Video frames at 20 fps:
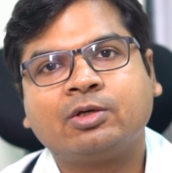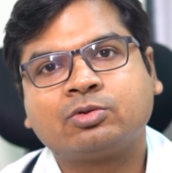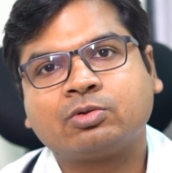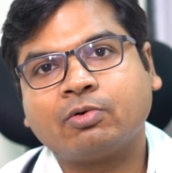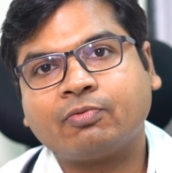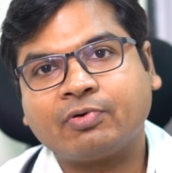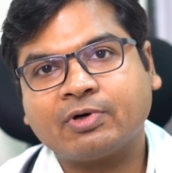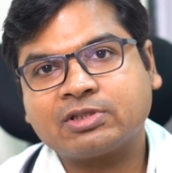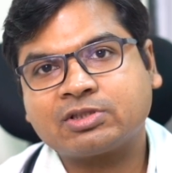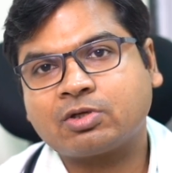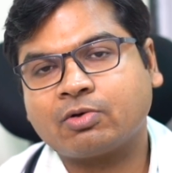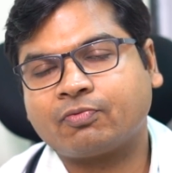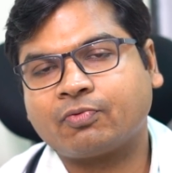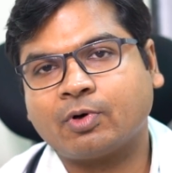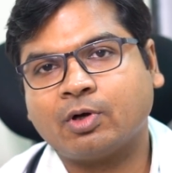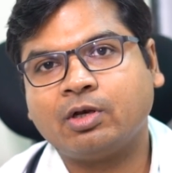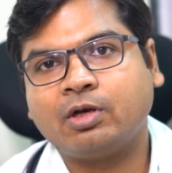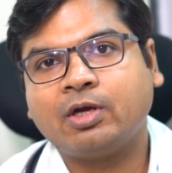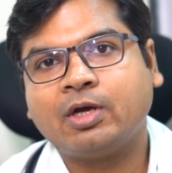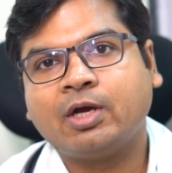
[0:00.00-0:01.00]
So first of
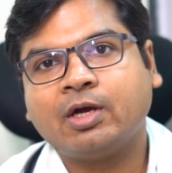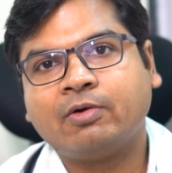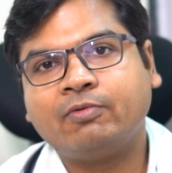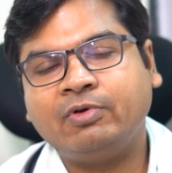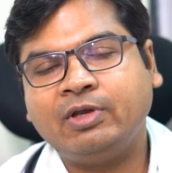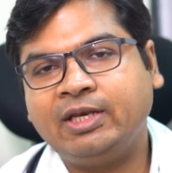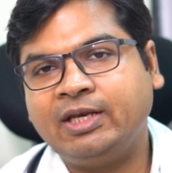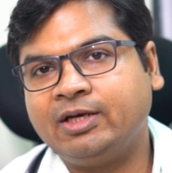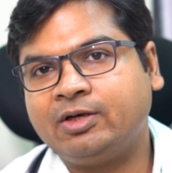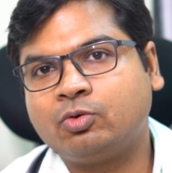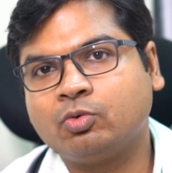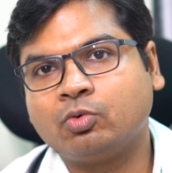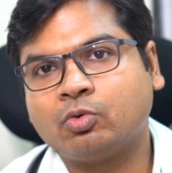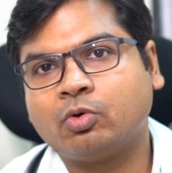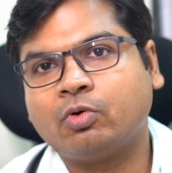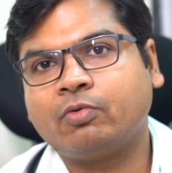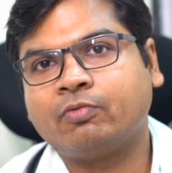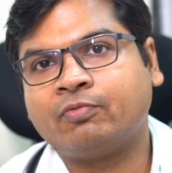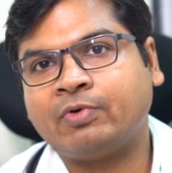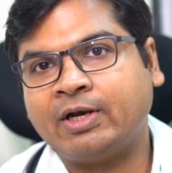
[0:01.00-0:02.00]
all, we need to
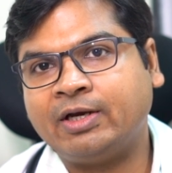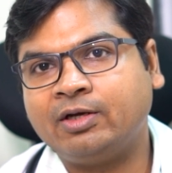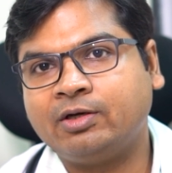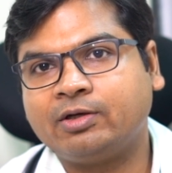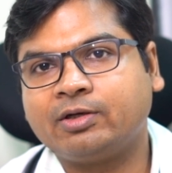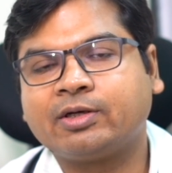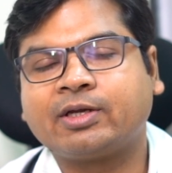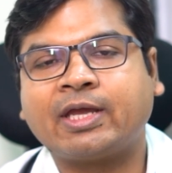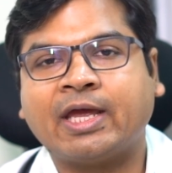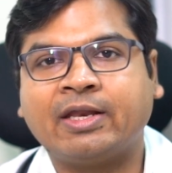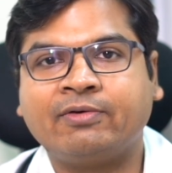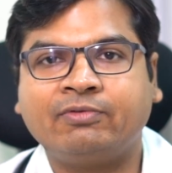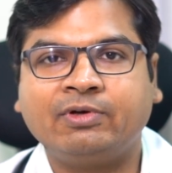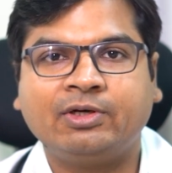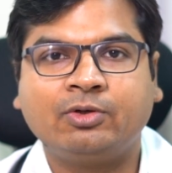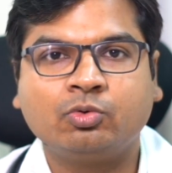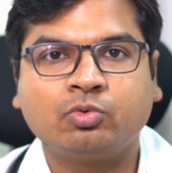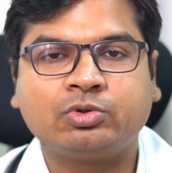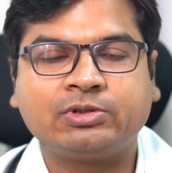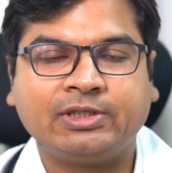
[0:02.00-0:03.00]
know when can we
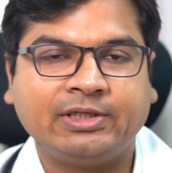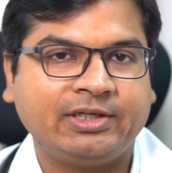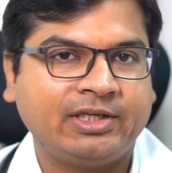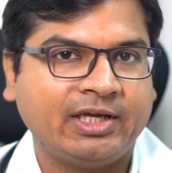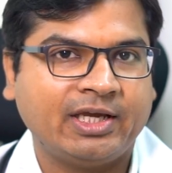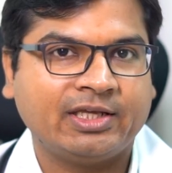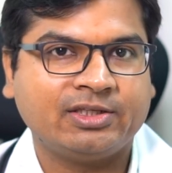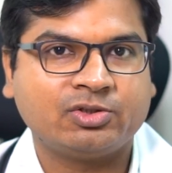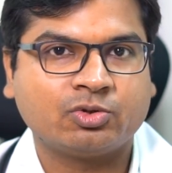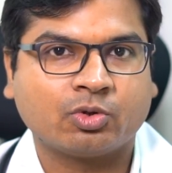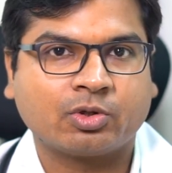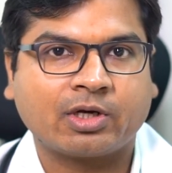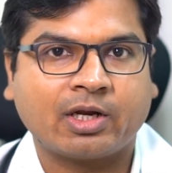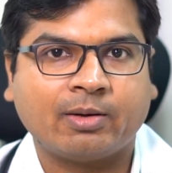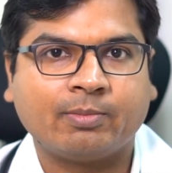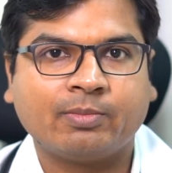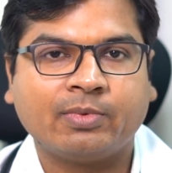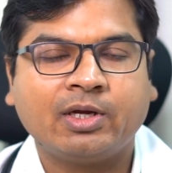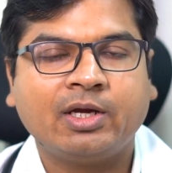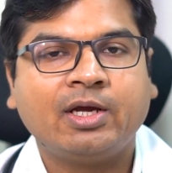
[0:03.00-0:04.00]
do CT
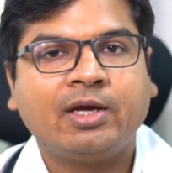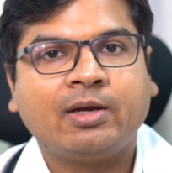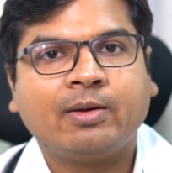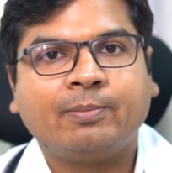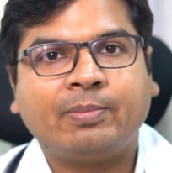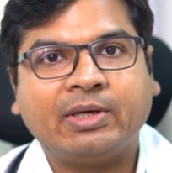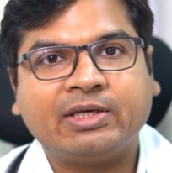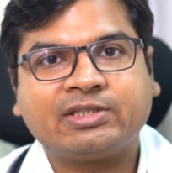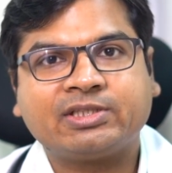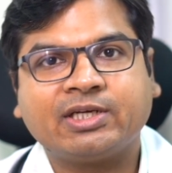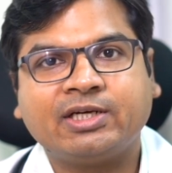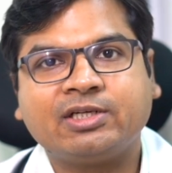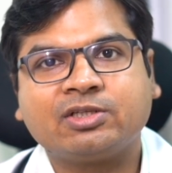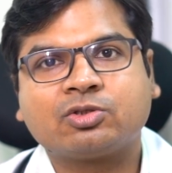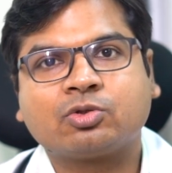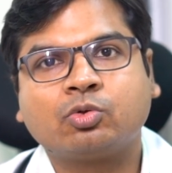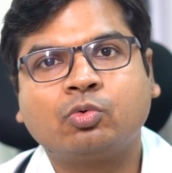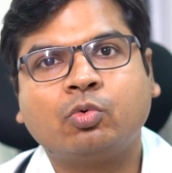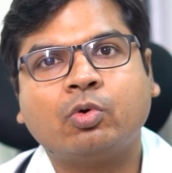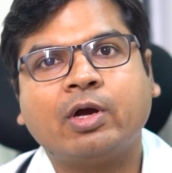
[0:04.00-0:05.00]
angiogram.
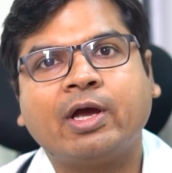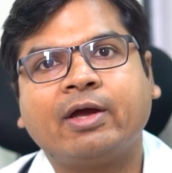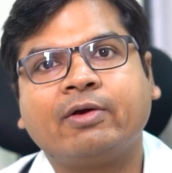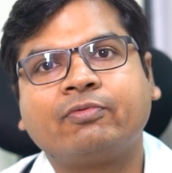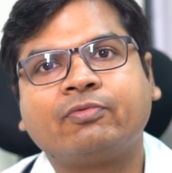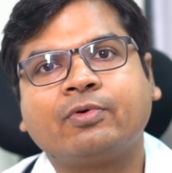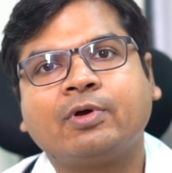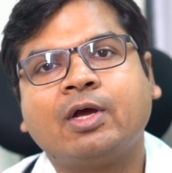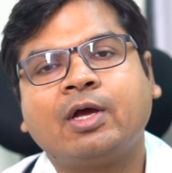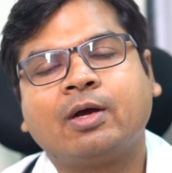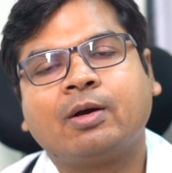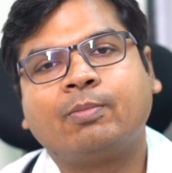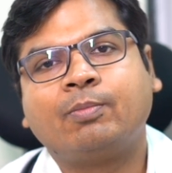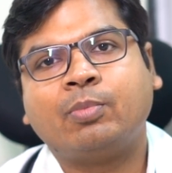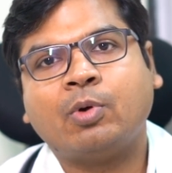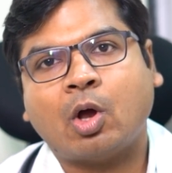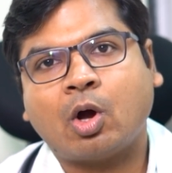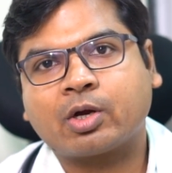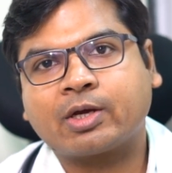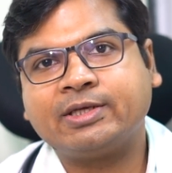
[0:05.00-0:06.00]
Patients who have
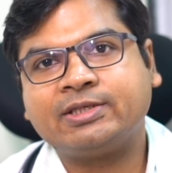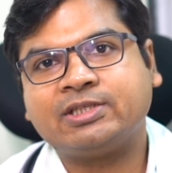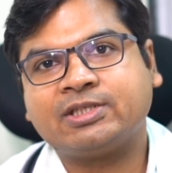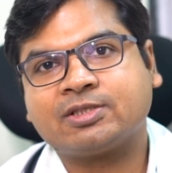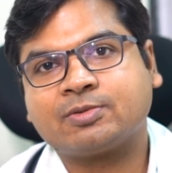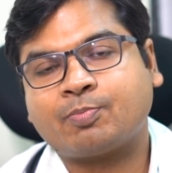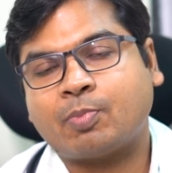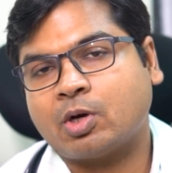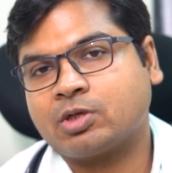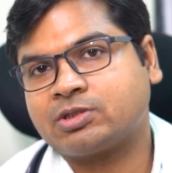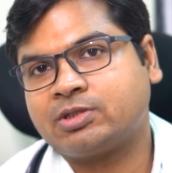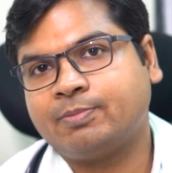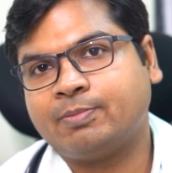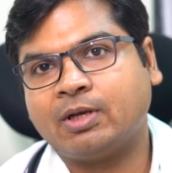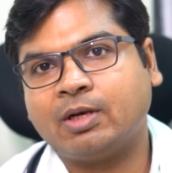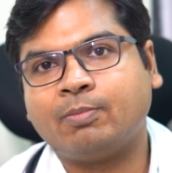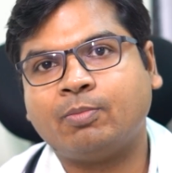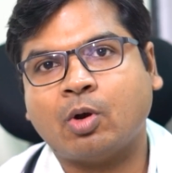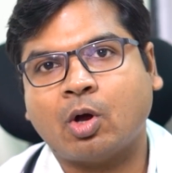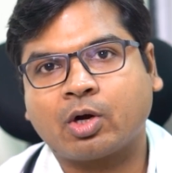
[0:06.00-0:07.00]
blockages,
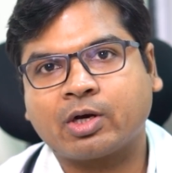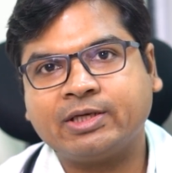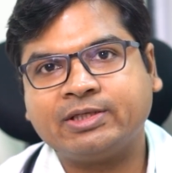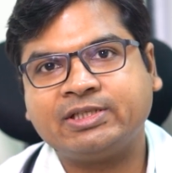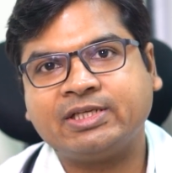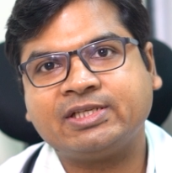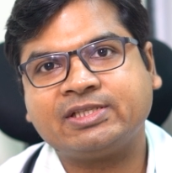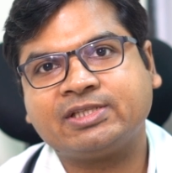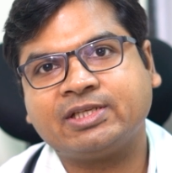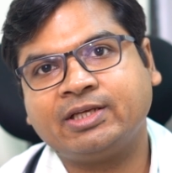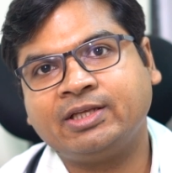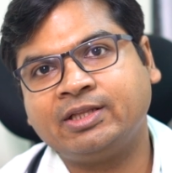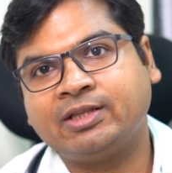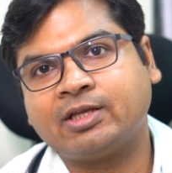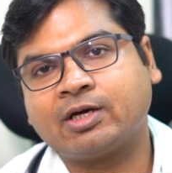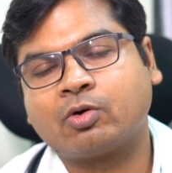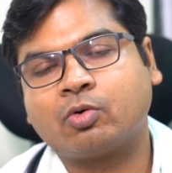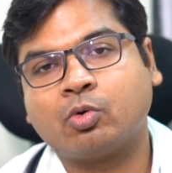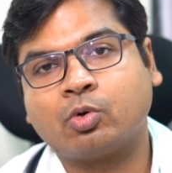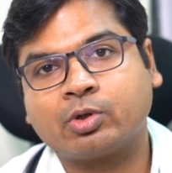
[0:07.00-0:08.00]
possible blockages in
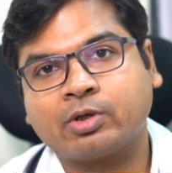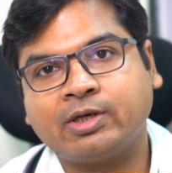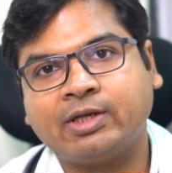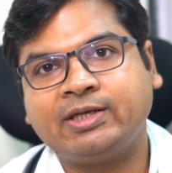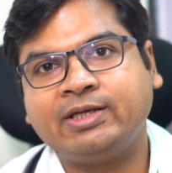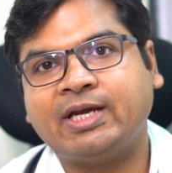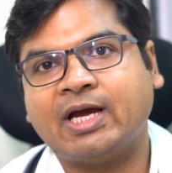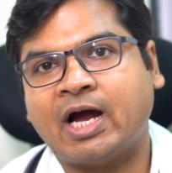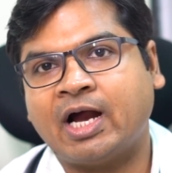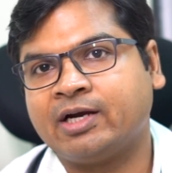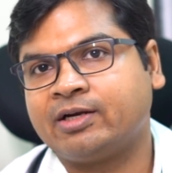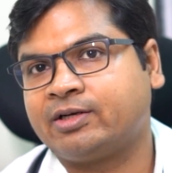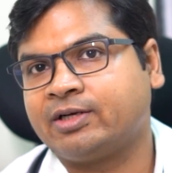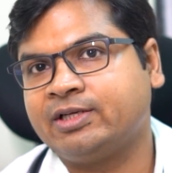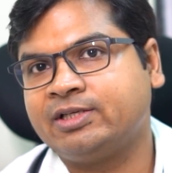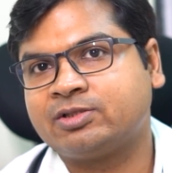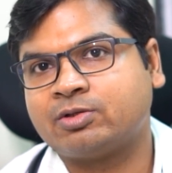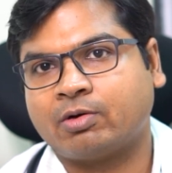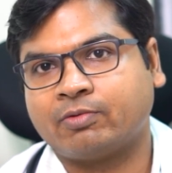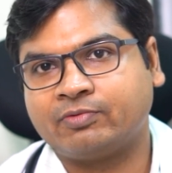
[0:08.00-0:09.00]
the coronary
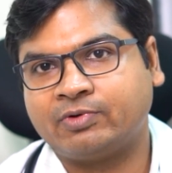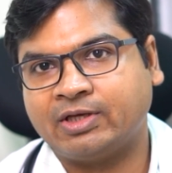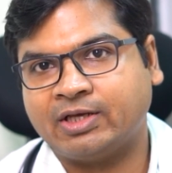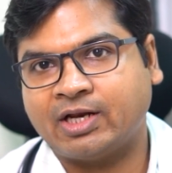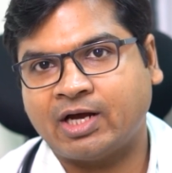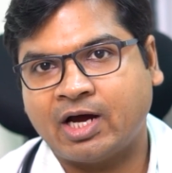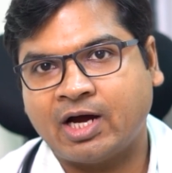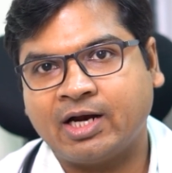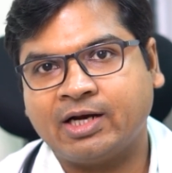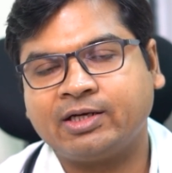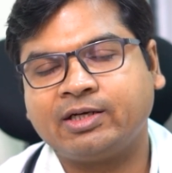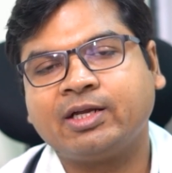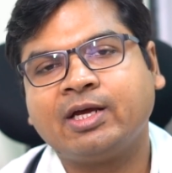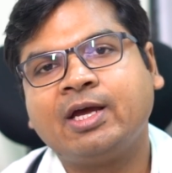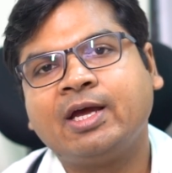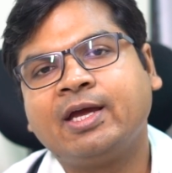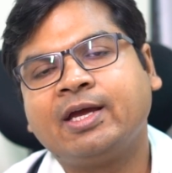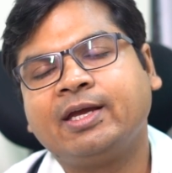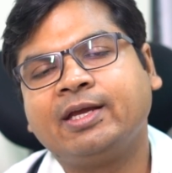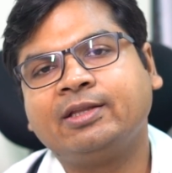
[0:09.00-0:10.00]
arteries of their heart,
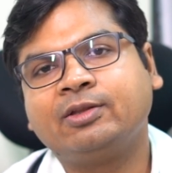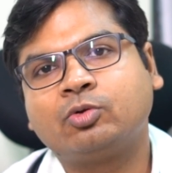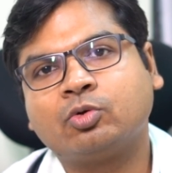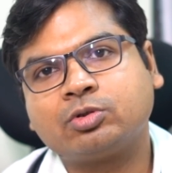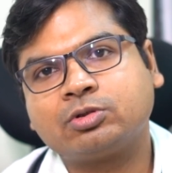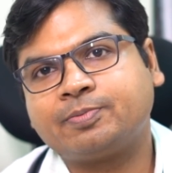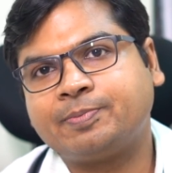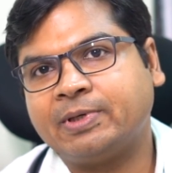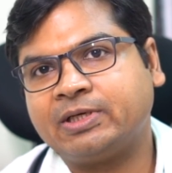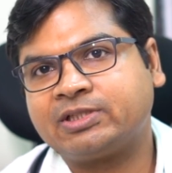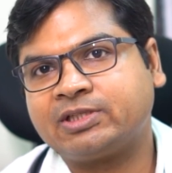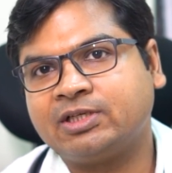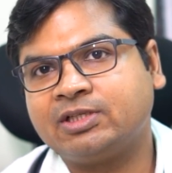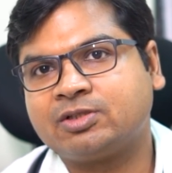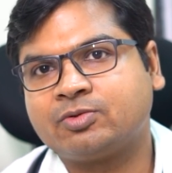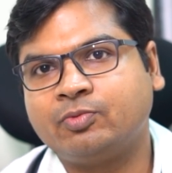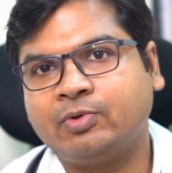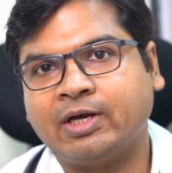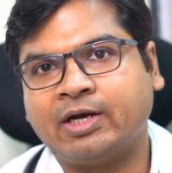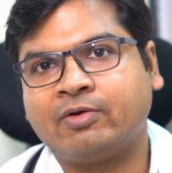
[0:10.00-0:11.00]
in those
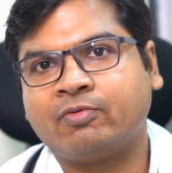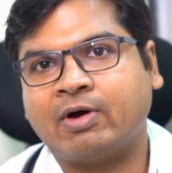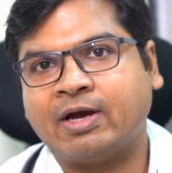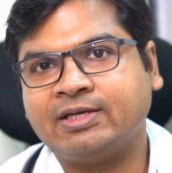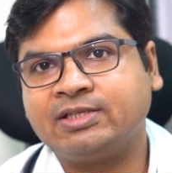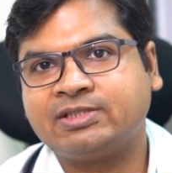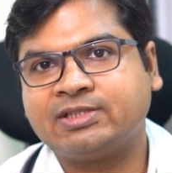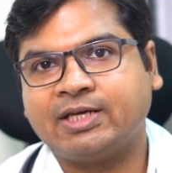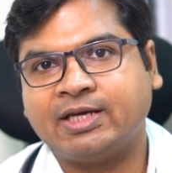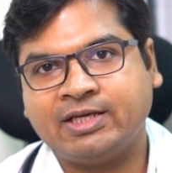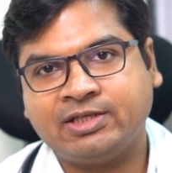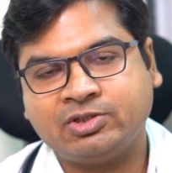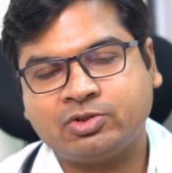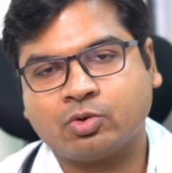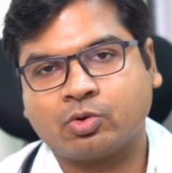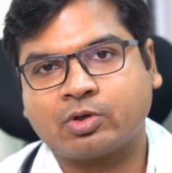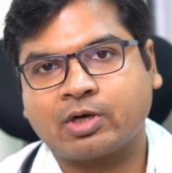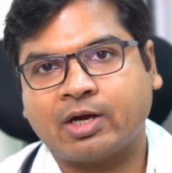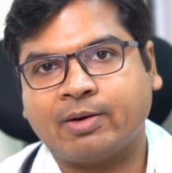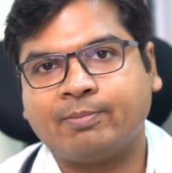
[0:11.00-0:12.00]
patients we advise
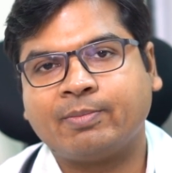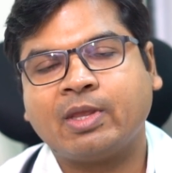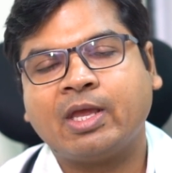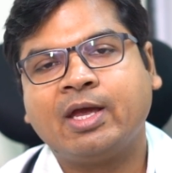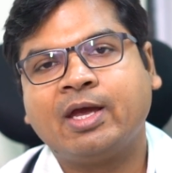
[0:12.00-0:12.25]
angiogram.